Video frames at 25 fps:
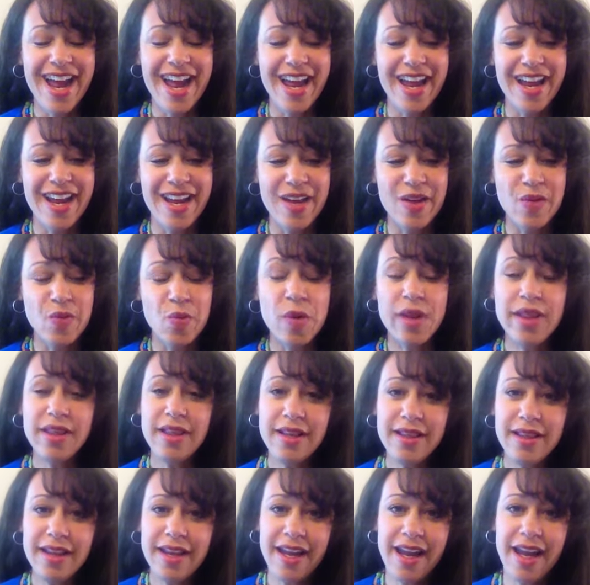And one
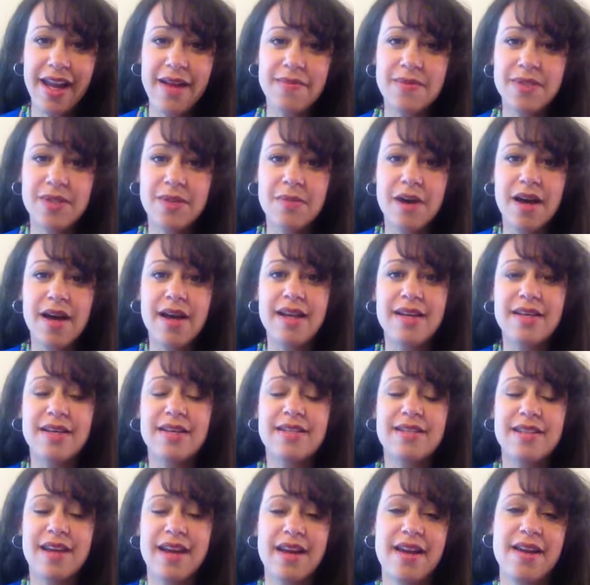thing that came to mind
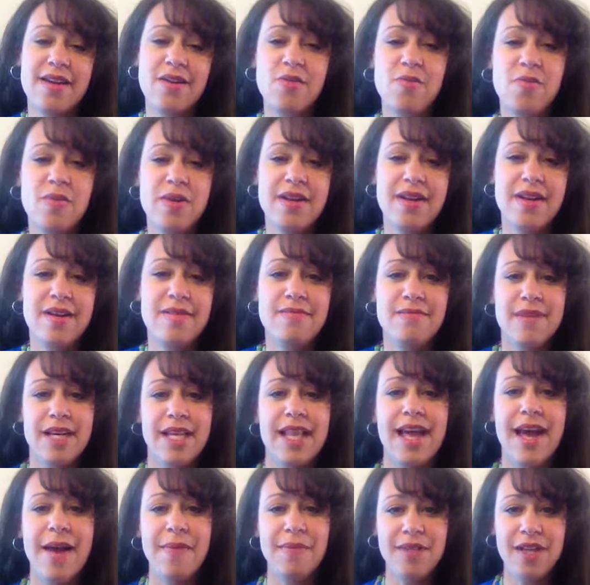as I opened up my
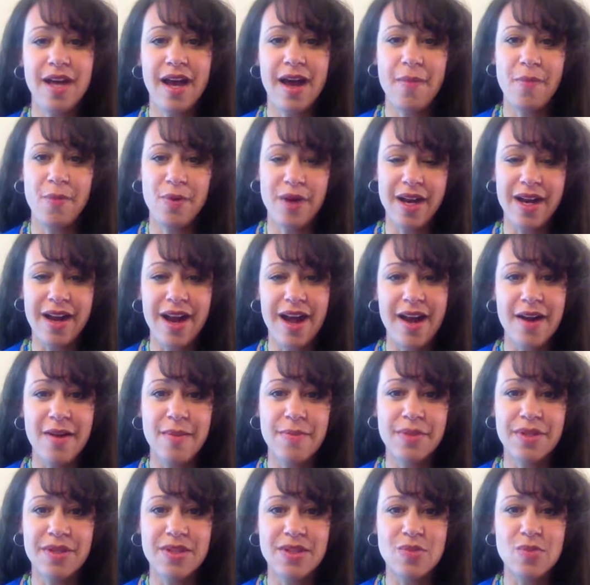laptop when I got
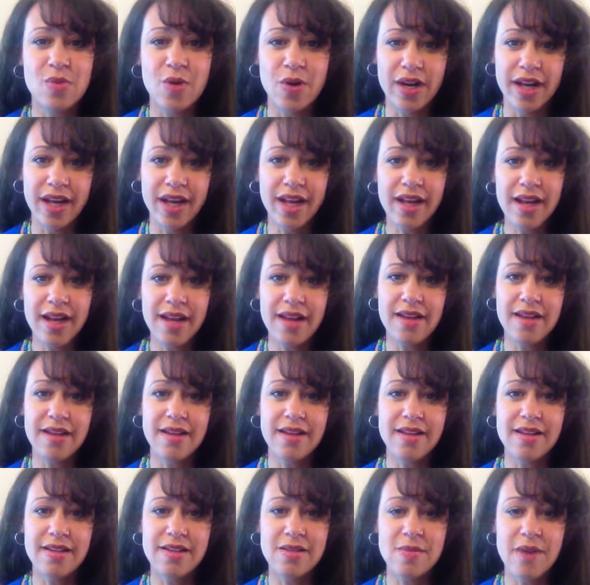up this morning
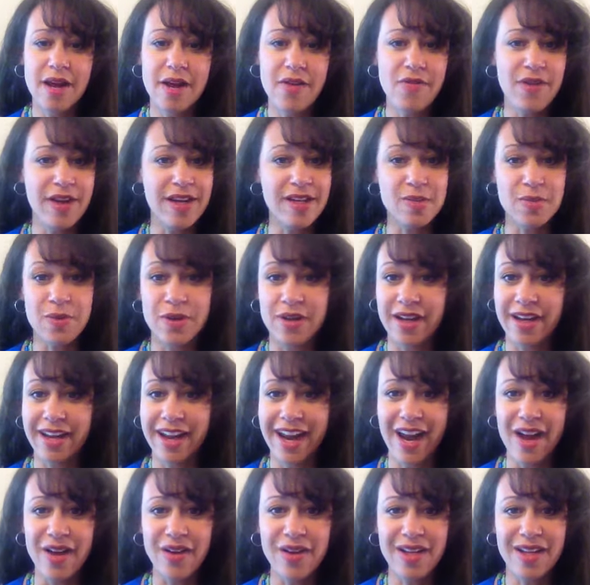is my Facebook
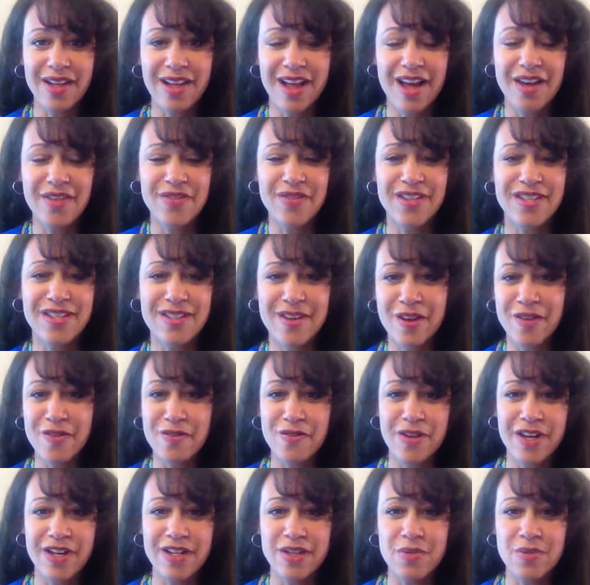account. A lot of us go to
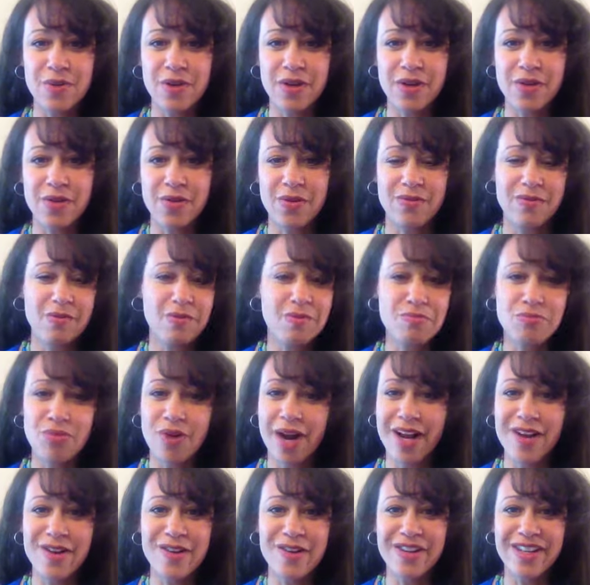Facebook
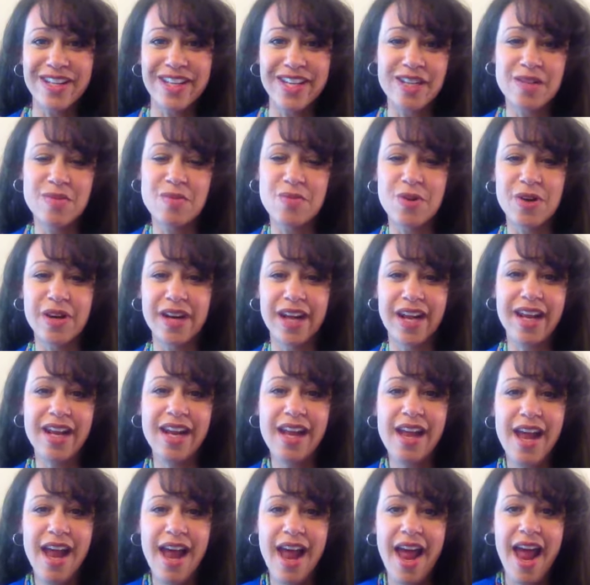bright and early in the morning.
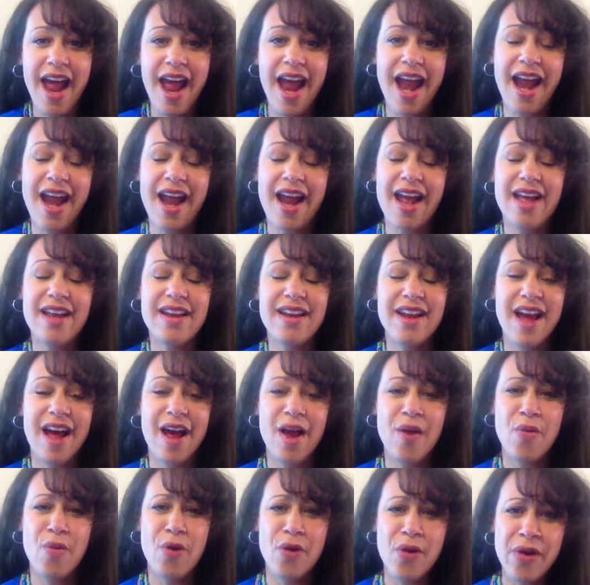And
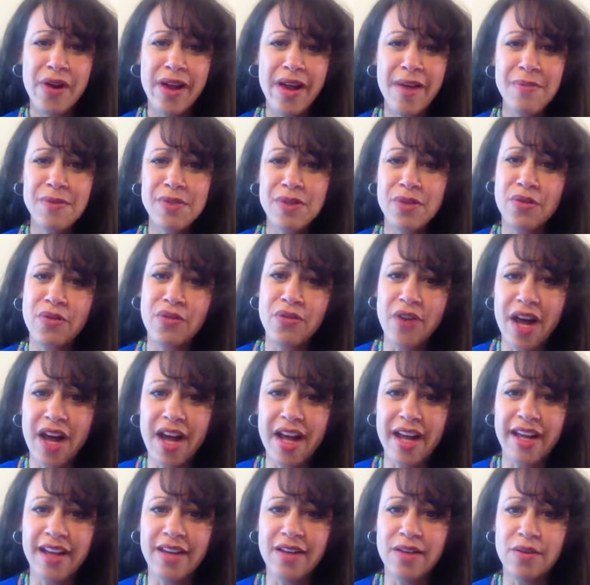I woke up to
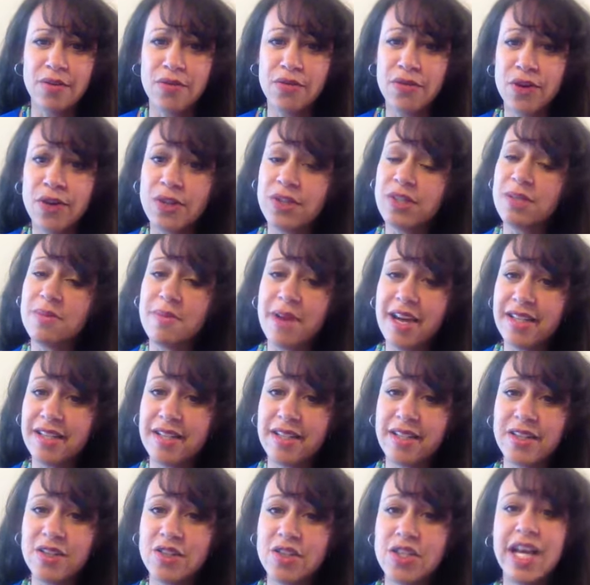find the first
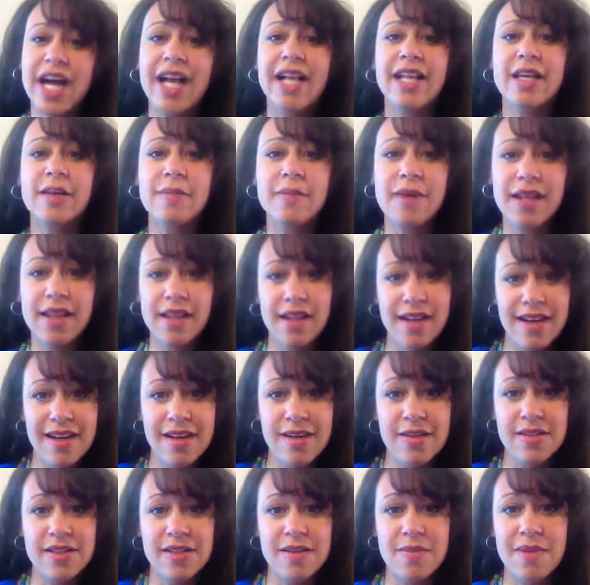message telling me that
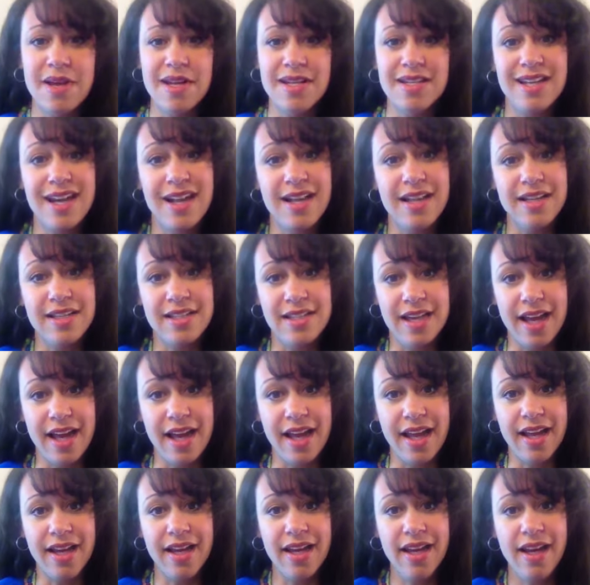Nelson Mandela
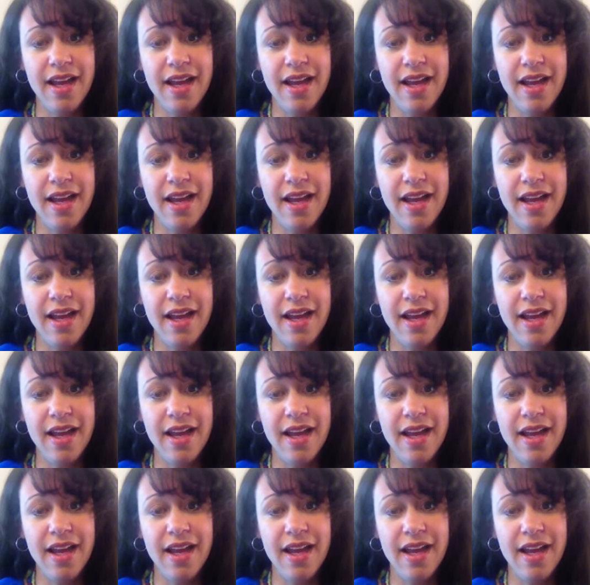died.